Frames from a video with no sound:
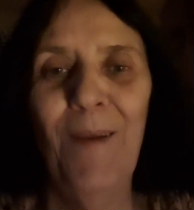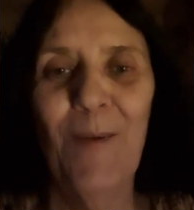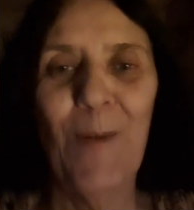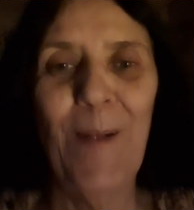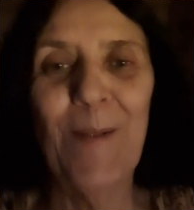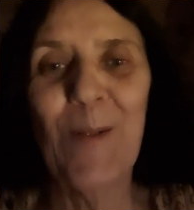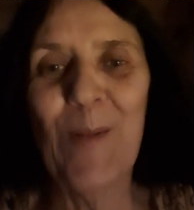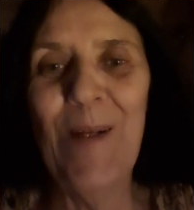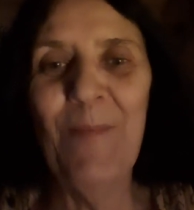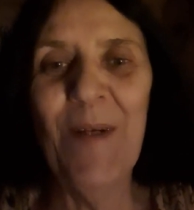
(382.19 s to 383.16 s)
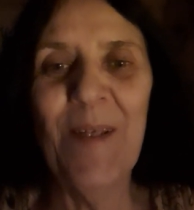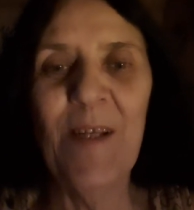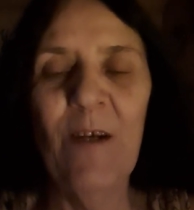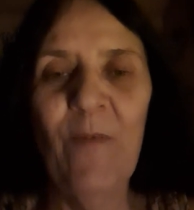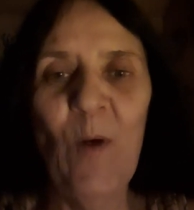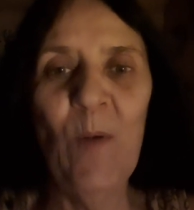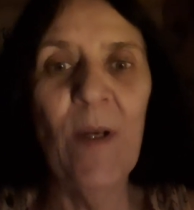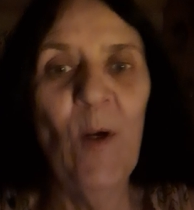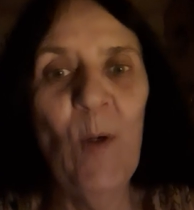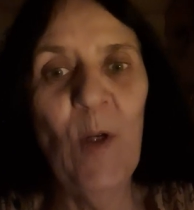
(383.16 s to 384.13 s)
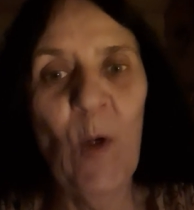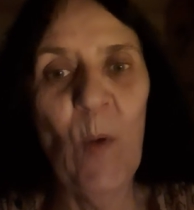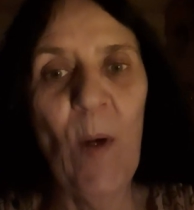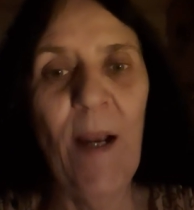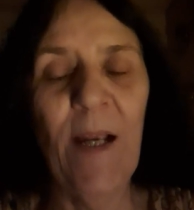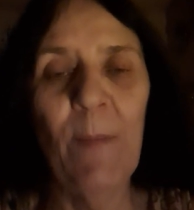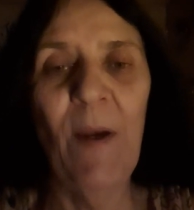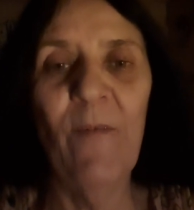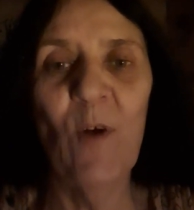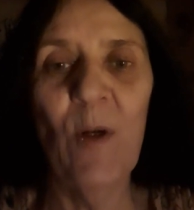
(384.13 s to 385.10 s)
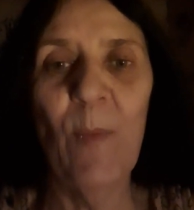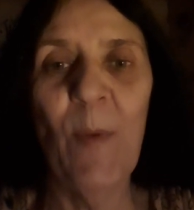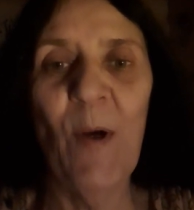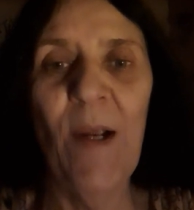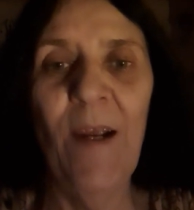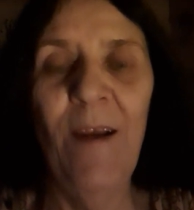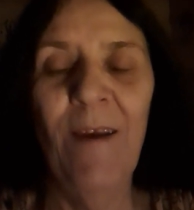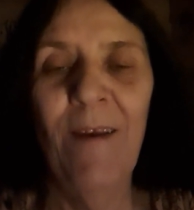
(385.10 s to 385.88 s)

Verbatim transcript: tried to straighten myself out and I heard a crack in my vertebrae